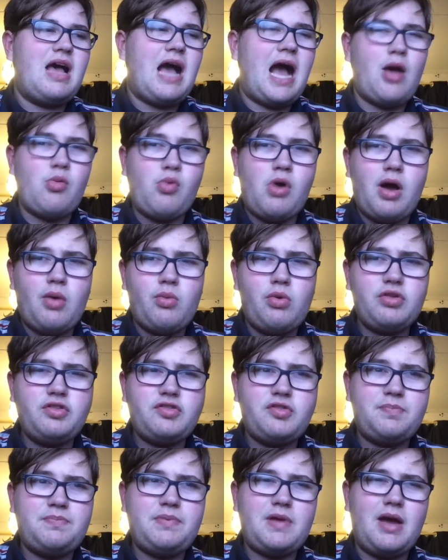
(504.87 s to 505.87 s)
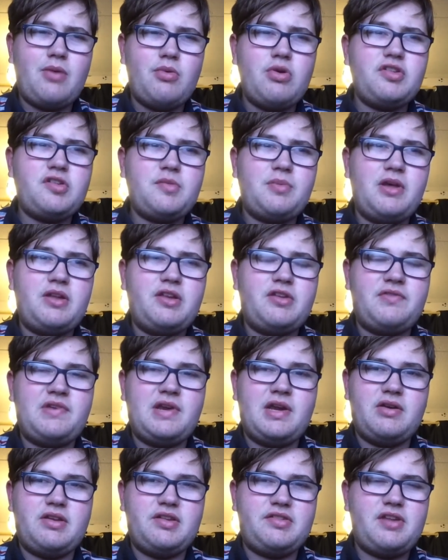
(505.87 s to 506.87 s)
I, I want to I want to play this
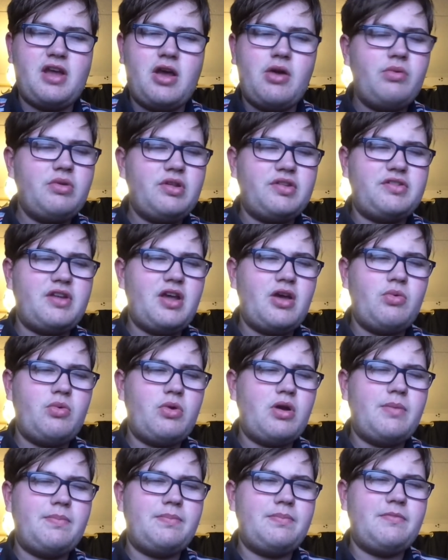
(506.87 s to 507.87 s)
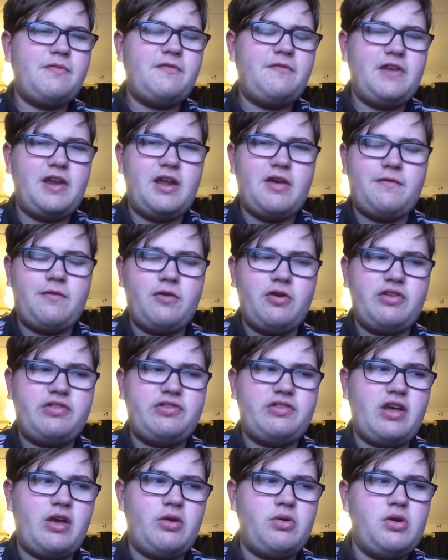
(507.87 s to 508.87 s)
video. There's no there's no um, video
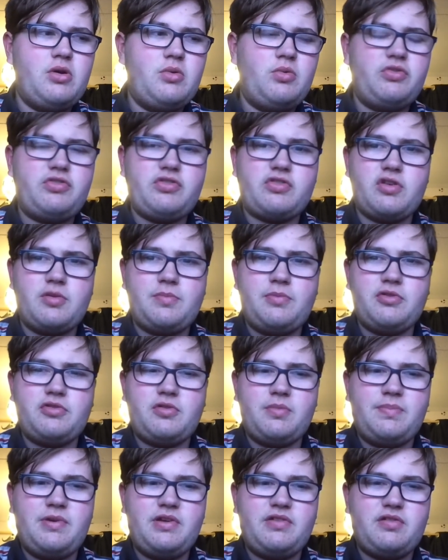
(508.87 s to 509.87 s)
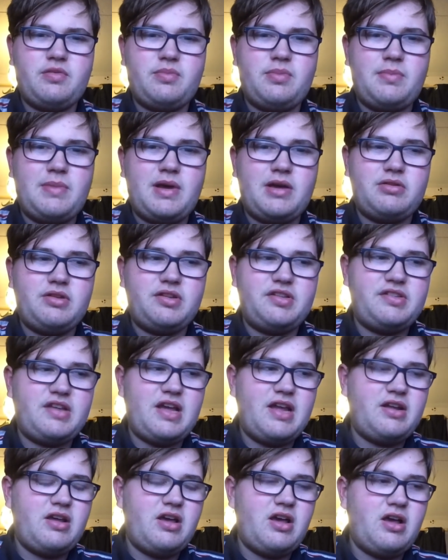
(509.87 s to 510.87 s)
footage, so we're just gonna put some pictures up in Michael
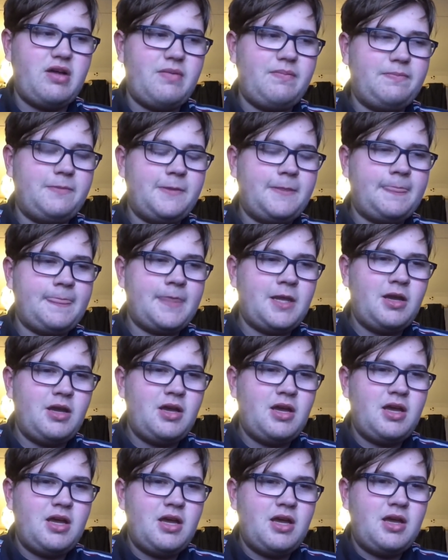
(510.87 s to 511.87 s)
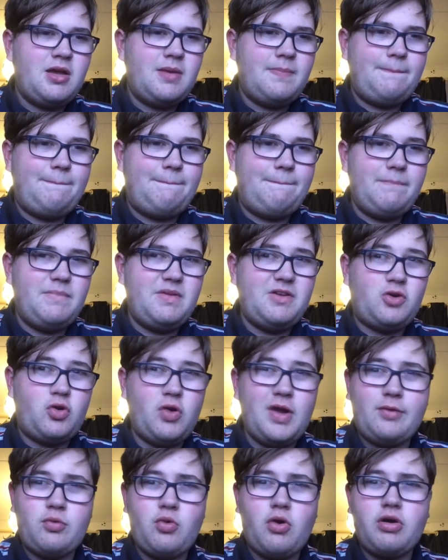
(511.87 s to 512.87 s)
instead. Um,
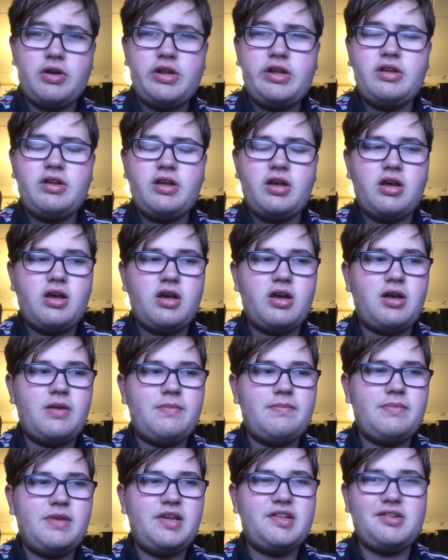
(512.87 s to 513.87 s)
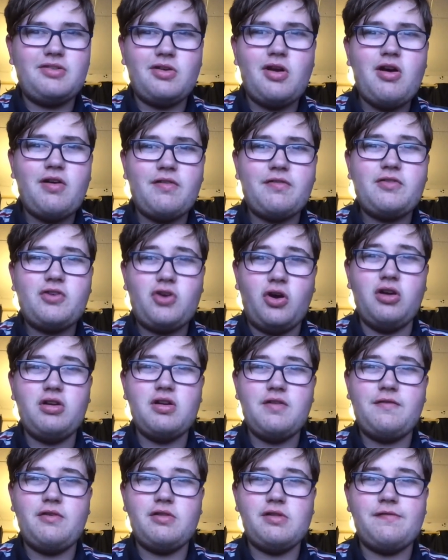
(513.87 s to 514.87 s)
quick warning um, there's a lot of
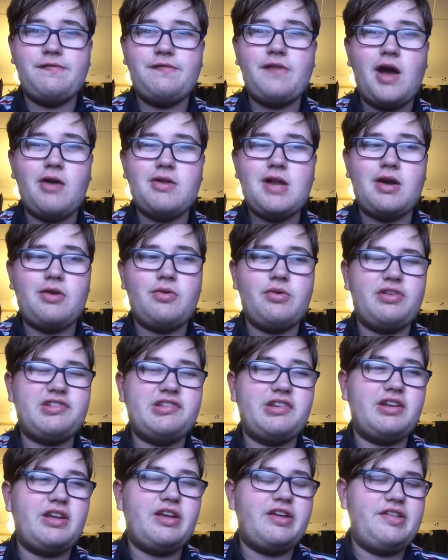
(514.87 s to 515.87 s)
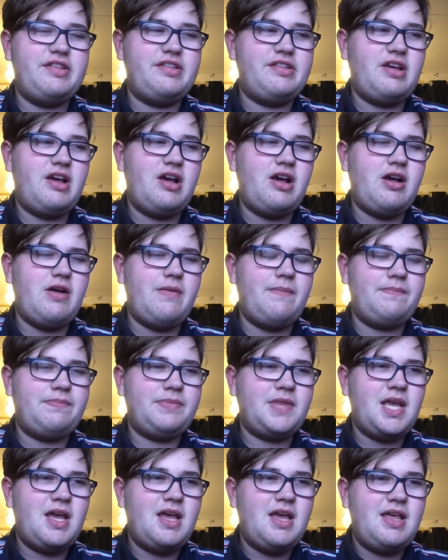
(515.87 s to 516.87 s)
colourful and foul language in this. Um,
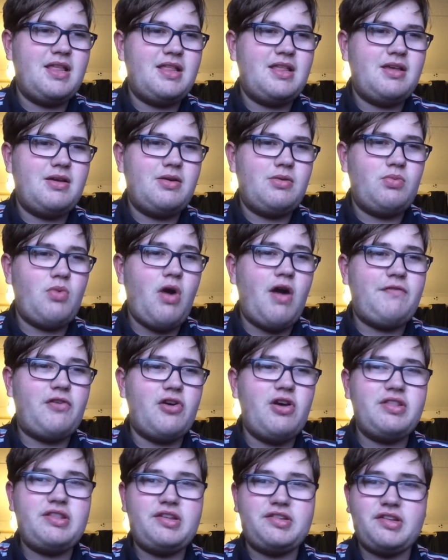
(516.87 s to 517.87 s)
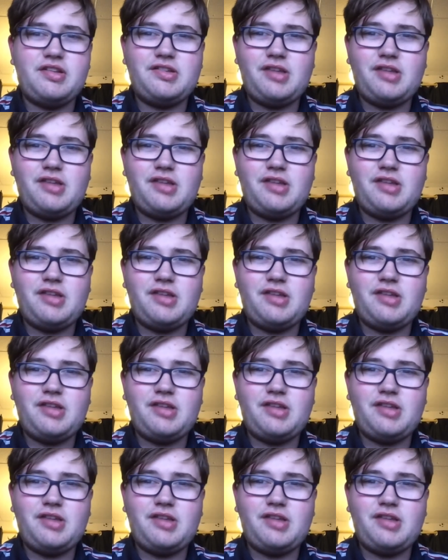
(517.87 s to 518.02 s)
what I've heard, there's a